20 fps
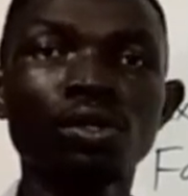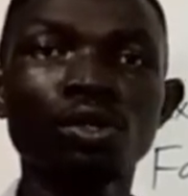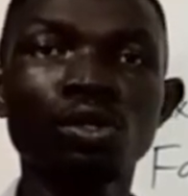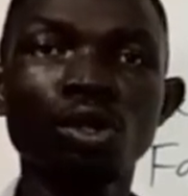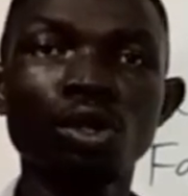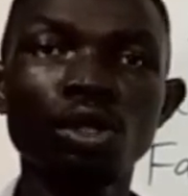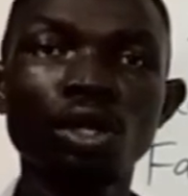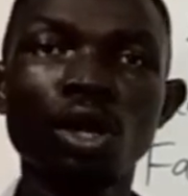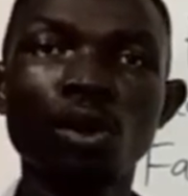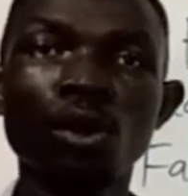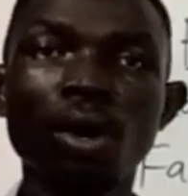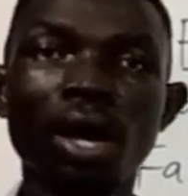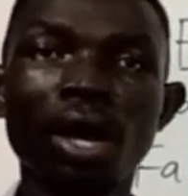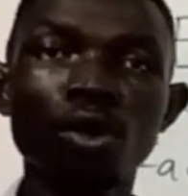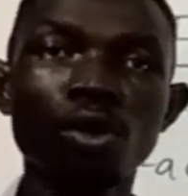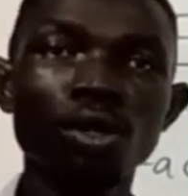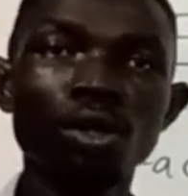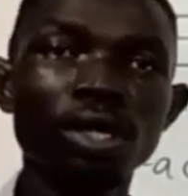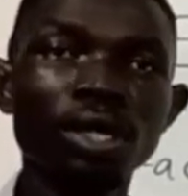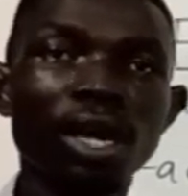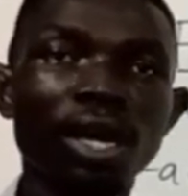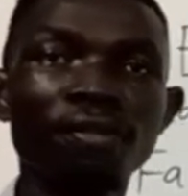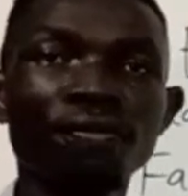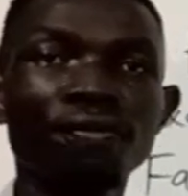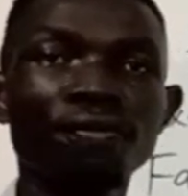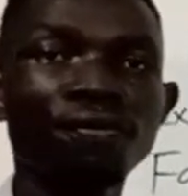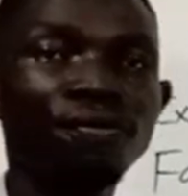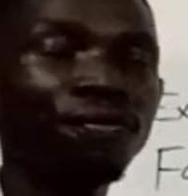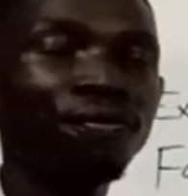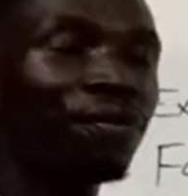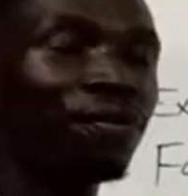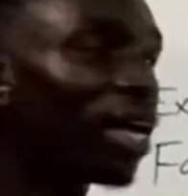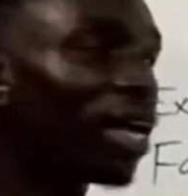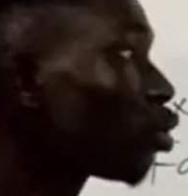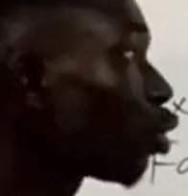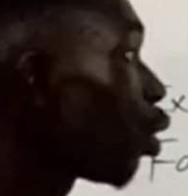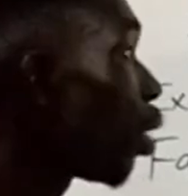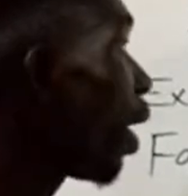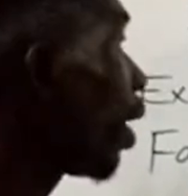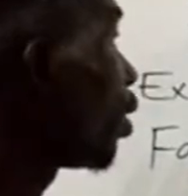Today we are looking at
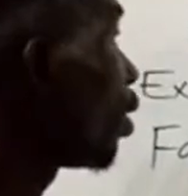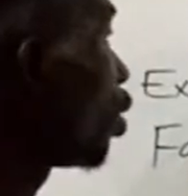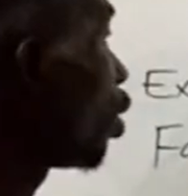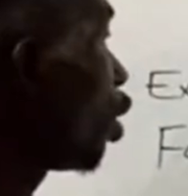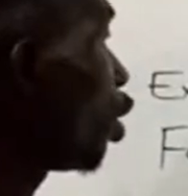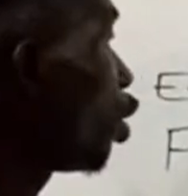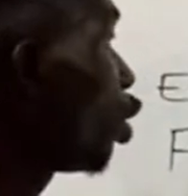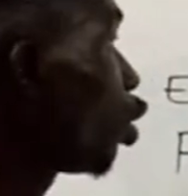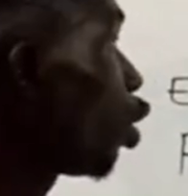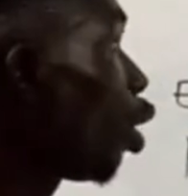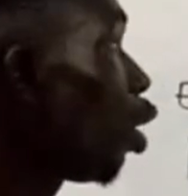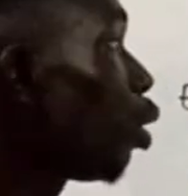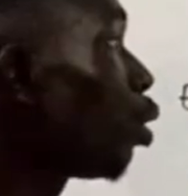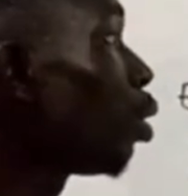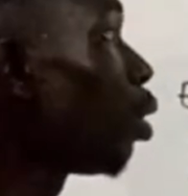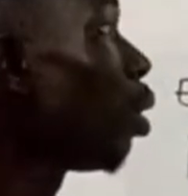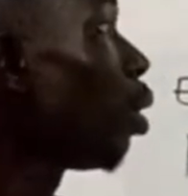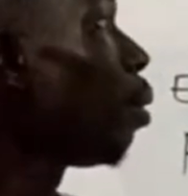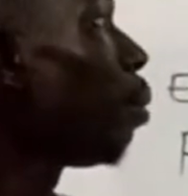factorization